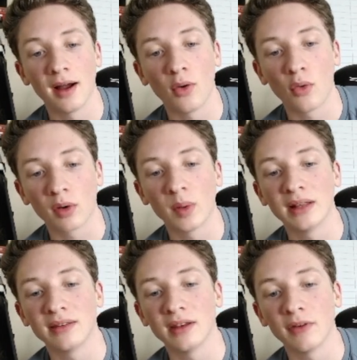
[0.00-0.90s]
Or we
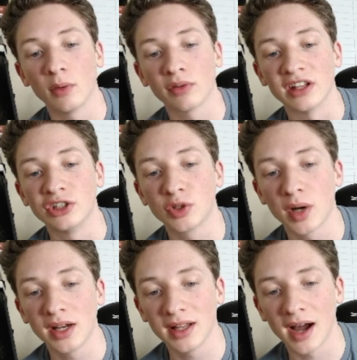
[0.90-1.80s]
could see if it was a
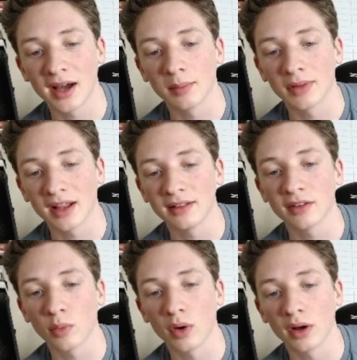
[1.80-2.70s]
trending item like
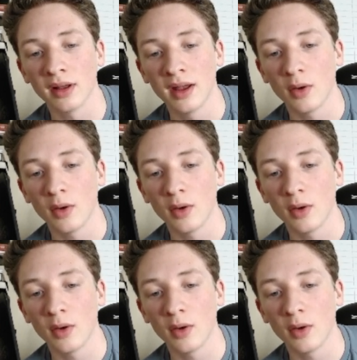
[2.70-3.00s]
this one,